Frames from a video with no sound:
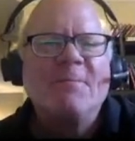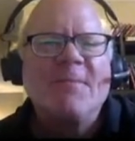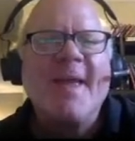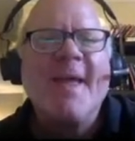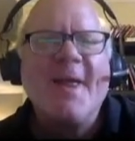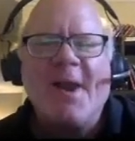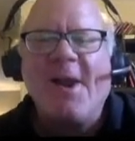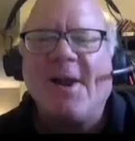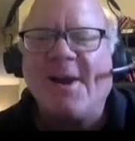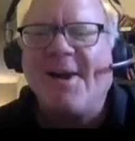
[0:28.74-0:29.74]

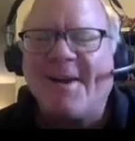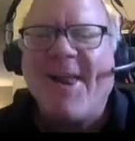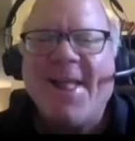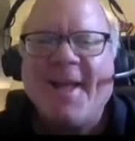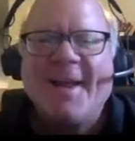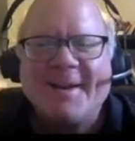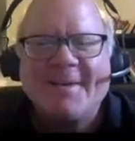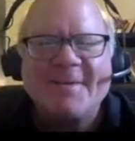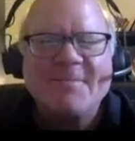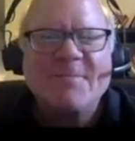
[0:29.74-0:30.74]
It was solid economics.